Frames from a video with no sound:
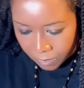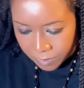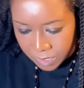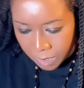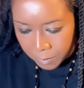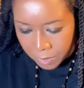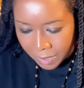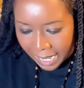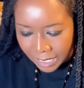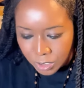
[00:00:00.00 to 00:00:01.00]
For some of you
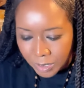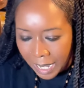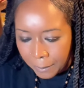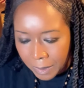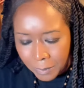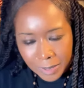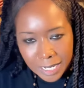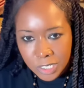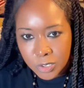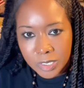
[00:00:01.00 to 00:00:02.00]
guys, you got people
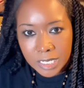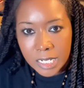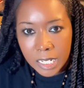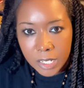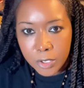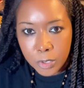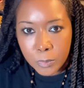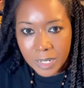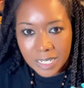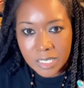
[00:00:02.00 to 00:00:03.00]
interested in you
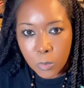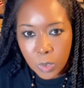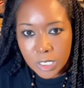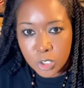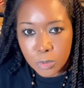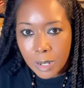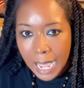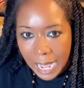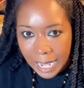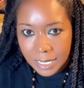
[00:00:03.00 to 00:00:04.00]
because of what you
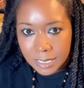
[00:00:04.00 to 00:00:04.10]
got,